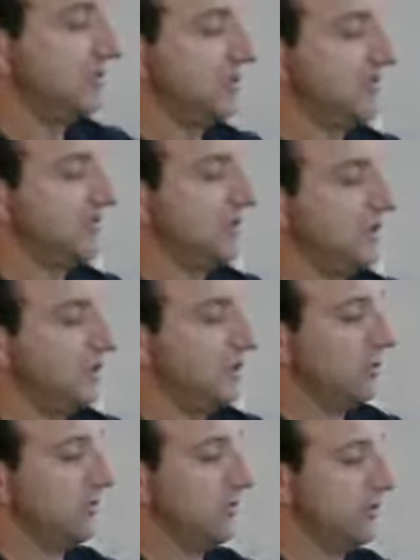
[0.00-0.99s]
going to go
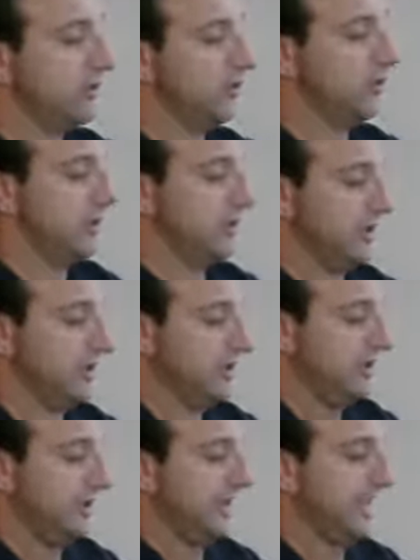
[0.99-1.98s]
over the door,
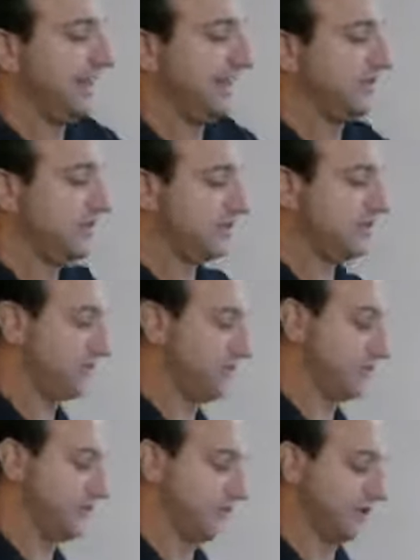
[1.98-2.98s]
and it can be
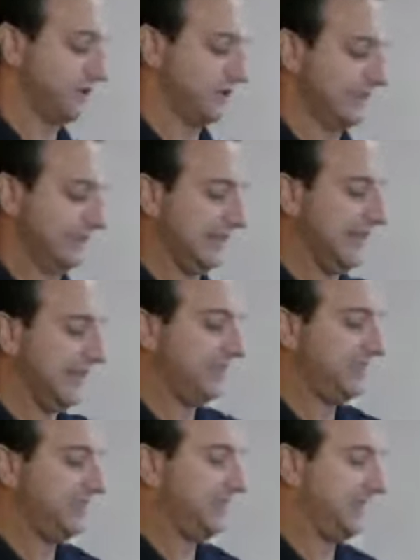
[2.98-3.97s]
adjusted for length
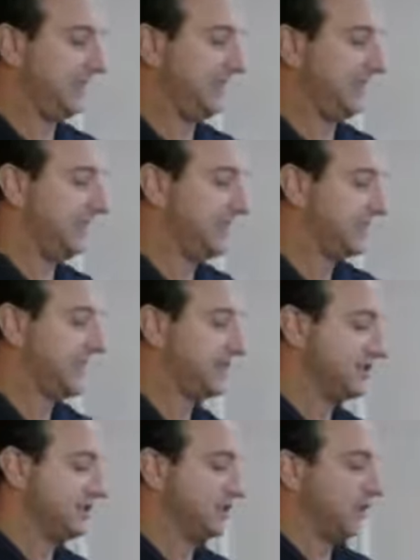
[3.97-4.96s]
depending on the size
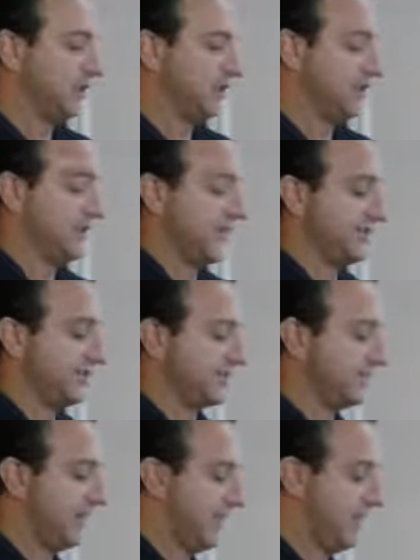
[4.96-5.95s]
of the door and the size of the
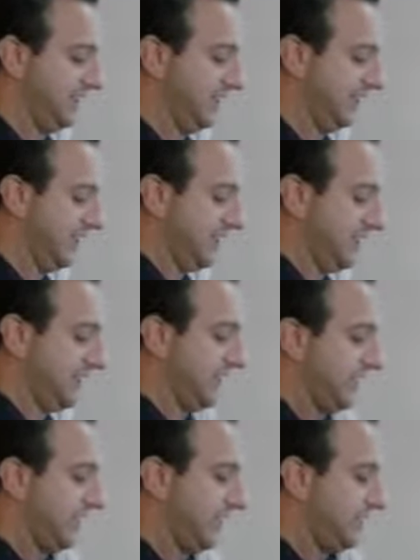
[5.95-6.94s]
body.
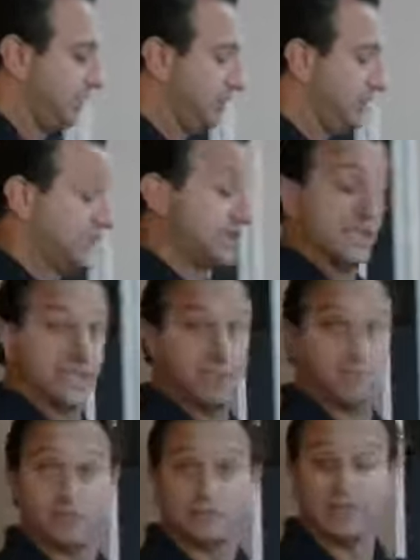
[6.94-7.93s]
And in New York City
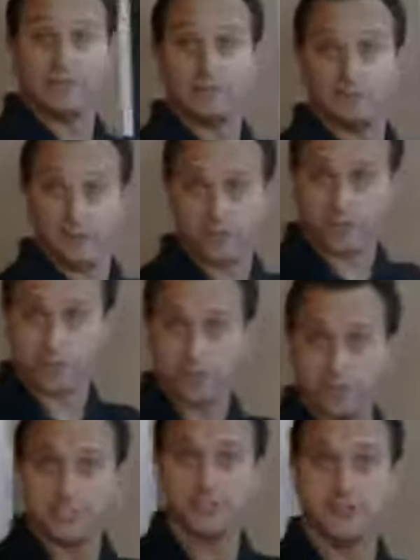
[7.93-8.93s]
we don't have the
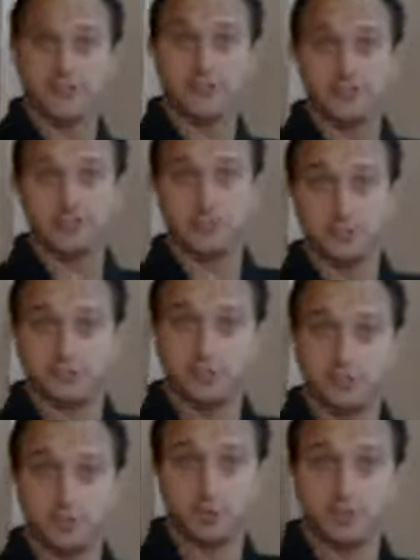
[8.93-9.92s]
luxury of multiple
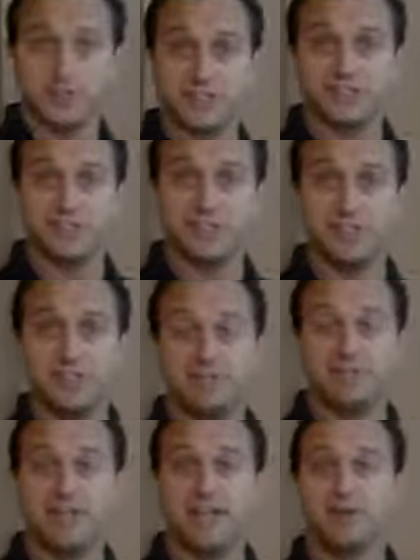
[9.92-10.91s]
doors. You
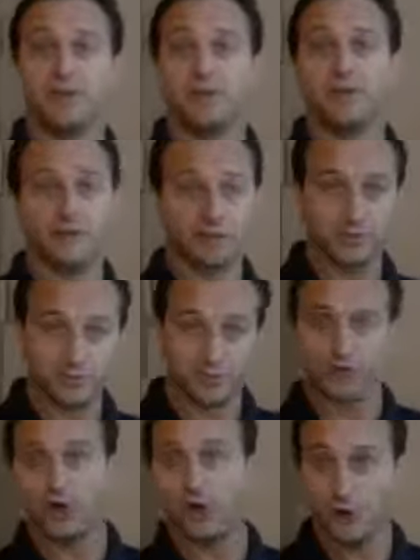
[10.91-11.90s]
might have one that goes to
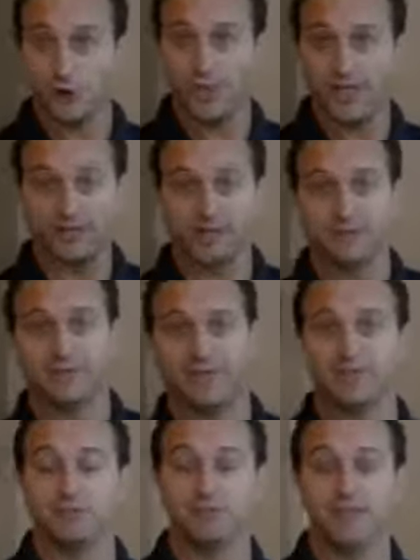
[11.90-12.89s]
the hallway, and you might
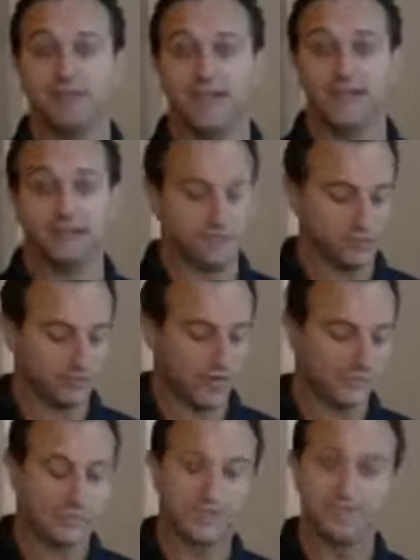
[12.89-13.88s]
have one that actually
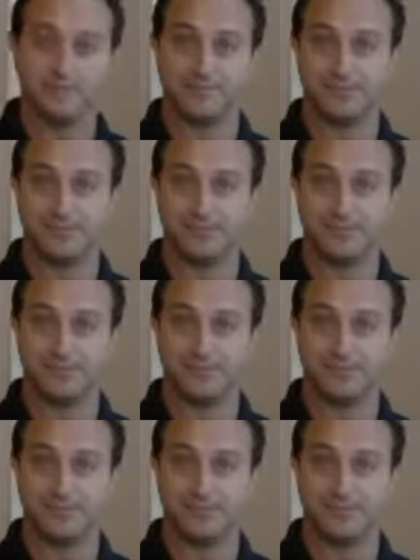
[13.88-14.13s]
drops